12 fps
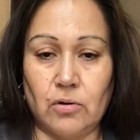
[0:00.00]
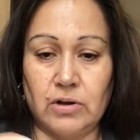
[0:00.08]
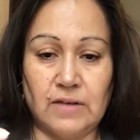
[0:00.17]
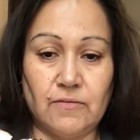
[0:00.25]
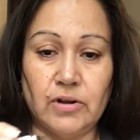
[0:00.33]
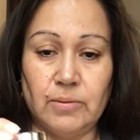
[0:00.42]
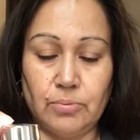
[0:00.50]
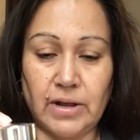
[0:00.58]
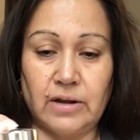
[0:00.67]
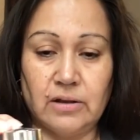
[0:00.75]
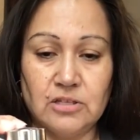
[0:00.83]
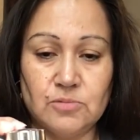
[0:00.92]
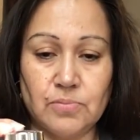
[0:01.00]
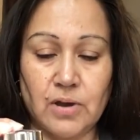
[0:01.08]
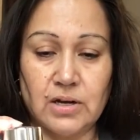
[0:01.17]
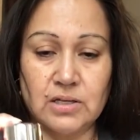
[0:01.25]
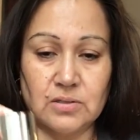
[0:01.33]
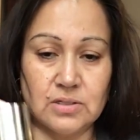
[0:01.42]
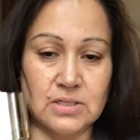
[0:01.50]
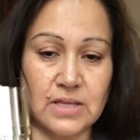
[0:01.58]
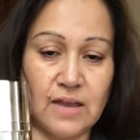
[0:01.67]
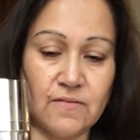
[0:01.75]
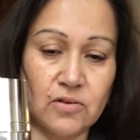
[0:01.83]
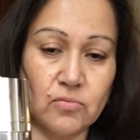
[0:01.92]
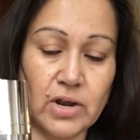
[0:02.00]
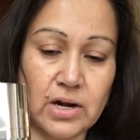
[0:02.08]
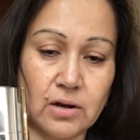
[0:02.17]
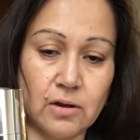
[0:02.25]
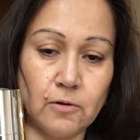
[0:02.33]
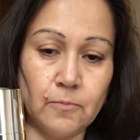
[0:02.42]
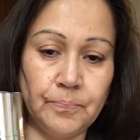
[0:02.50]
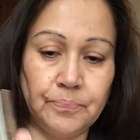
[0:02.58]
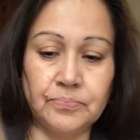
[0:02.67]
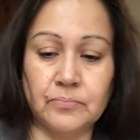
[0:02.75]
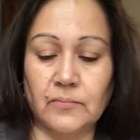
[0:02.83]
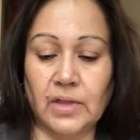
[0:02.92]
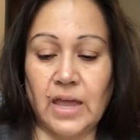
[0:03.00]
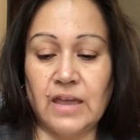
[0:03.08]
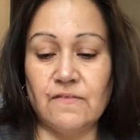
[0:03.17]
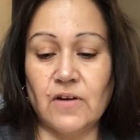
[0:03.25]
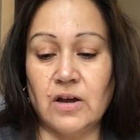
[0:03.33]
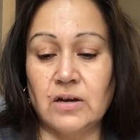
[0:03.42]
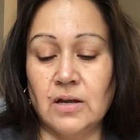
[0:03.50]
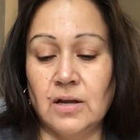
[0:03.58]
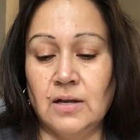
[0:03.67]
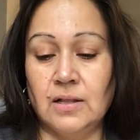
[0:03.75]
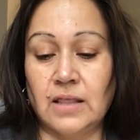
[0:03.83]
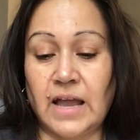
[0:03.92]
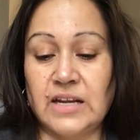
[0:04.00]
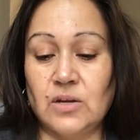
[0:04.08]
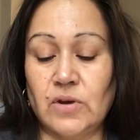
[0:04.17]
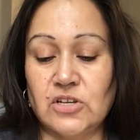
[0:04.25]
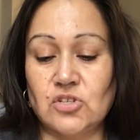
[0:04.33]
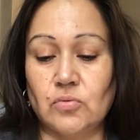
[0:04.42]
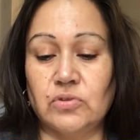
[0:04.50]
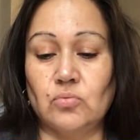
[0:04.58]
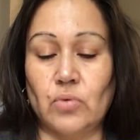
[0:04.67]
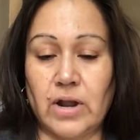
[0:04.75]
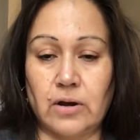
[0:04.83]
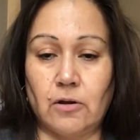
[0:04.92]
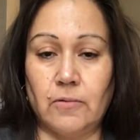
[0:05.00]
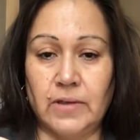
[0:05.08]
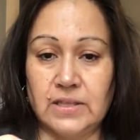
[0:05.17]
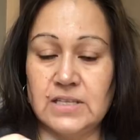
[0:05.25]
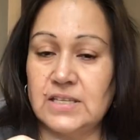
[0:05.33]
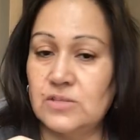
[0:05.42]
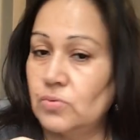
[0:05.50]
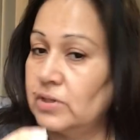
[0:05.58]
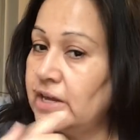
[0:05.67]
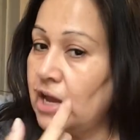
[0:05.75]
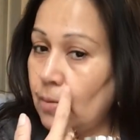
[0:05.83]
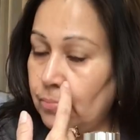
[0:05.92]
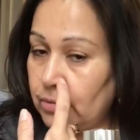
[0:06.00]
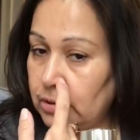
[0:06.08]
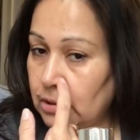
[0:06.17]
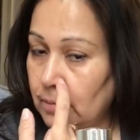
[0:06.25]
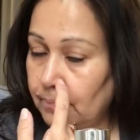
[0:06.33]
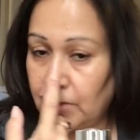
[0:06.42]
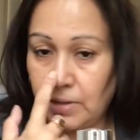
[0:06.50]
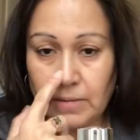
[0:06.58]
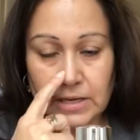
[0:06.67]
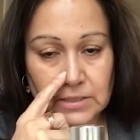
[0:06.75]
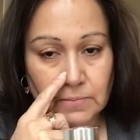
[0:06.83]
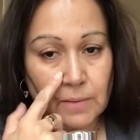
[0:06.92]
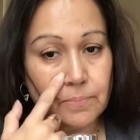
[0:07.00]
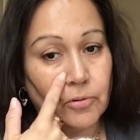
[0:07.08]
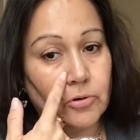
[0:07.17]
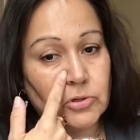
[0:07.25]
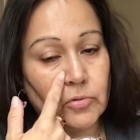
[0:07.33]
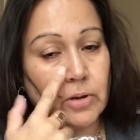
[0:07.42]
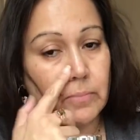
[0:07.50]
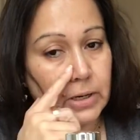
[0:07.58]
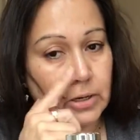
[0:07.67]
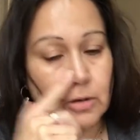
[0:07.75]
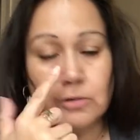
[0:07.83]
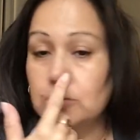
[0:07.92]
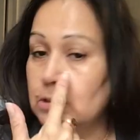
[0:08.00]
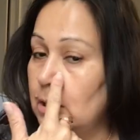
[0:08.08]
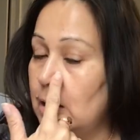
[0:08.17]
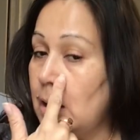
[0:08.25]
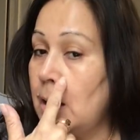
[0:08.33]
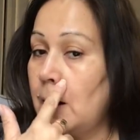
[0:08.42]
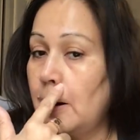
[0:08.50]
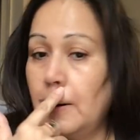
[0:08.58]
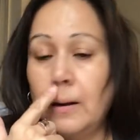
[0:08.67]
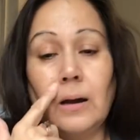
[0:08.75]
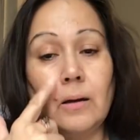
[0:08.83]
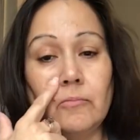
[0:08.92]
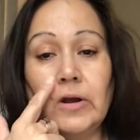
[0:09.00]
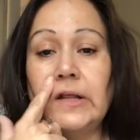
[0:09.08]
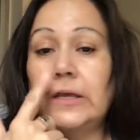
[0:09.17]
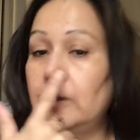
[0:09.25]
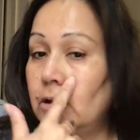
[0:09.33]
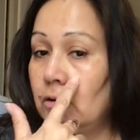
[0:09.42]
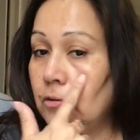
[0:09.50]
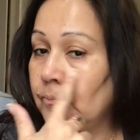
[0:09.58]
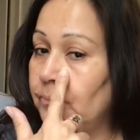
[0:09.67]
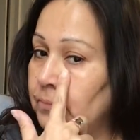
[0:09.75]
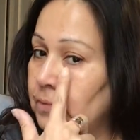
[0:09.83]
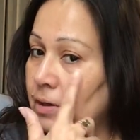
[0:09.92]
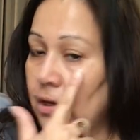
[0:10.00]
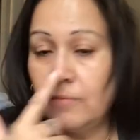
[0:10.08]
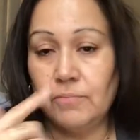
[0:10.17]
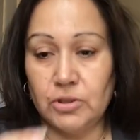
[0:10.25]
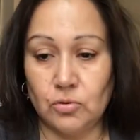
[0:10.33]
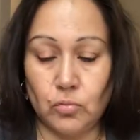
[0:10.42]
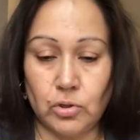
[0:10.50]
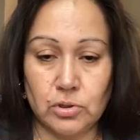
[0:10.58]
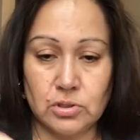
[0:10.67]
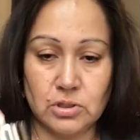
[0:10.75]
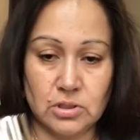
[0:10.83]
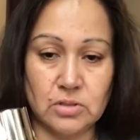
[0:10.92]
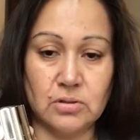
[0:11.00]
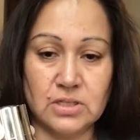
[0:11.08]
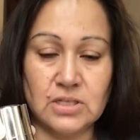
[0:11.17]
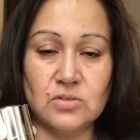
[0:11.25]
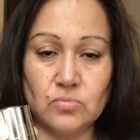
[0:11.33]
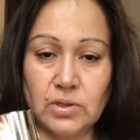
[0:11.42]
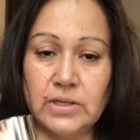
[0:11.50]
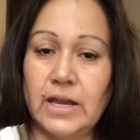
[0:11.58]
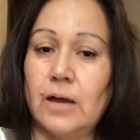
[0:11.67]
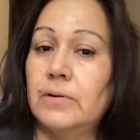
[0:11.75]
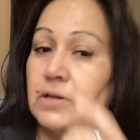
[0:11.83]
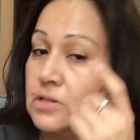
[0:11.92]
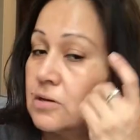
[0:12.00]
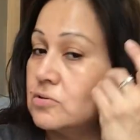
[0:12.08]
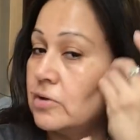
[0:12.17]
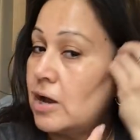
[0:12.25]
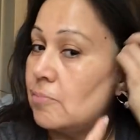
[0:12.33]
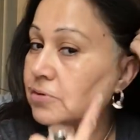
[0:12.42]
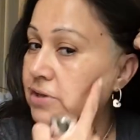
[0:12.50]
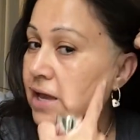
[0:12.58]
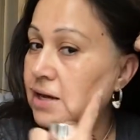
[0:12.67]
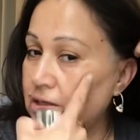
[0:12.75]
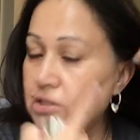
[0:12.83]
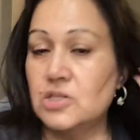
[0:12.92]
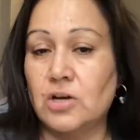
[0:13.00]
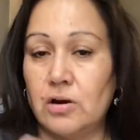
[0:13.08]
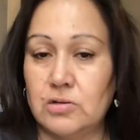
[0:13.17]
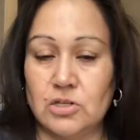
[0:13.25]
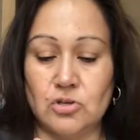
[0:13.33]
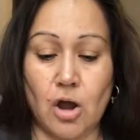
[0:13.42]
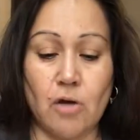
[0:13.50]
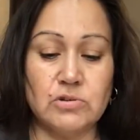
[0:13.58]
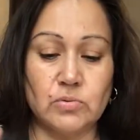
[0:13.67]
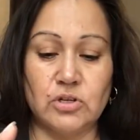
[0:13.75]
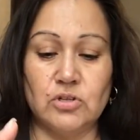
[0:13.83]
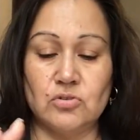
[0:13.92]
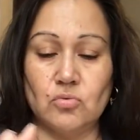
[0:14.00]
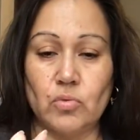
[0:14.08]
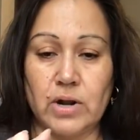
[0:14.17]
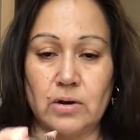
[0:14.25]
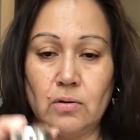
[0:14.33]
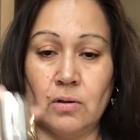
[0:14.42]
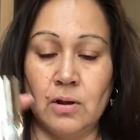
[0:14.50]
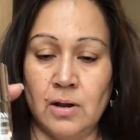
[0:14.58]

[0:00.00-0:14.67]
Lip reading: and I've already tried all these products. This is AVON Retinol. AVON Line Eraser with Retinol. And this has really helped with minimizing my pores around my nose. Right here have been the worst. And so this has really helped. And it's also helped with acne scars. And you always want to use a retinol